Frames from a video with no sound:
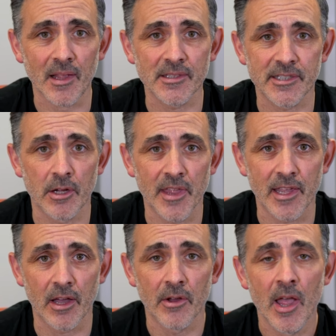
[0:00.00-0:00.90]
So there
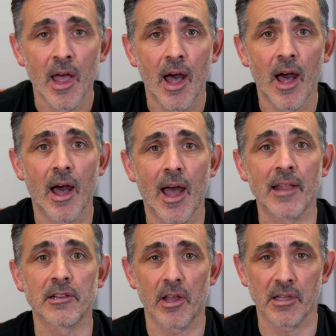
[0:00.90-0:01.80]
you go. Uh,
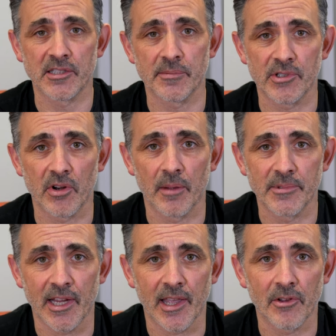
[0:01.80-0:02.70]
and like and subscribe.
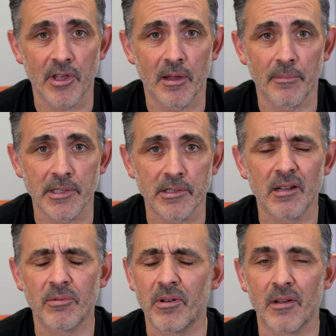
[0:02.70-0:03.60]
Check out Cardman.
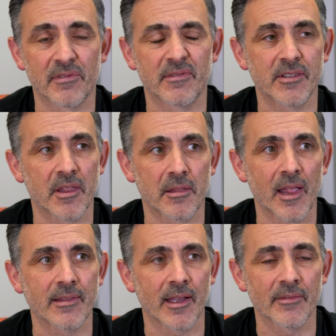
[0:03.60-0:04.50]
Oh, i just
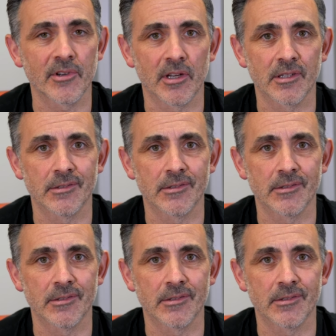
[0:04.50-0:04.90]
said that. I'm like,